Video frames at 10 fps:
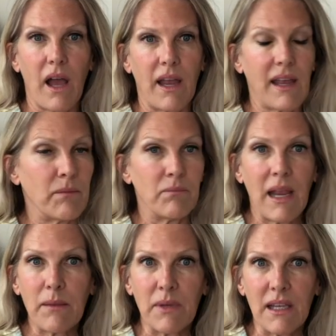it
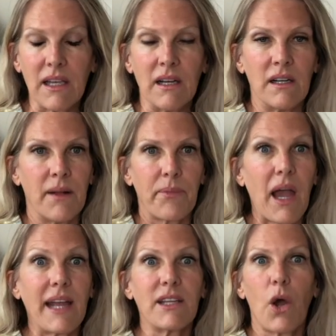may be,
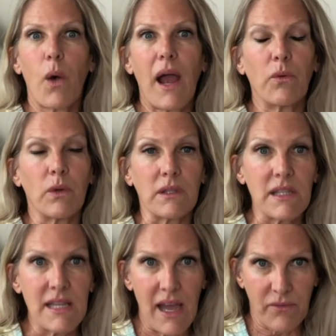I know I will
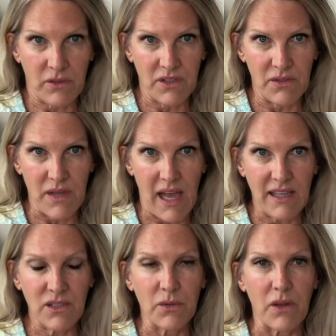never do that
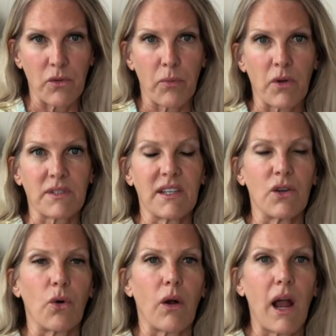to another person,
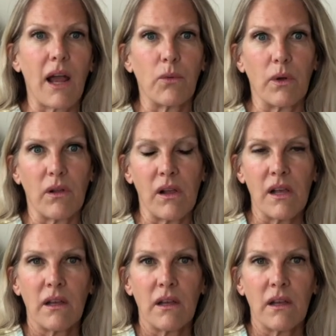or I will